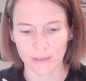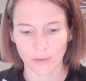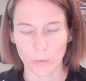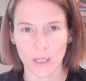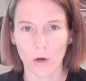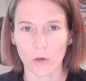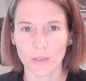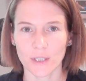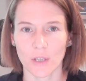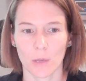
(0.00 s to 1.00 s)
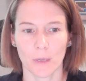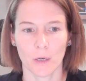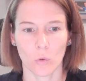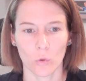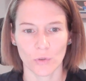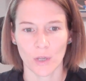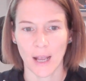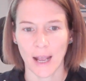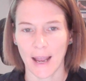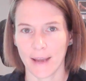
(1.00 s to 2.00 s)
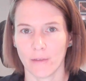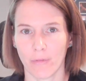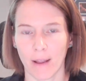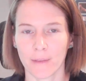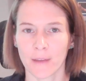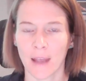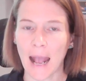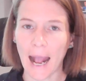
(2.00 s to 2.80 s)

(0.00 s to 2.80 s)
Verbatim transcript: so we can't determine cause and effect.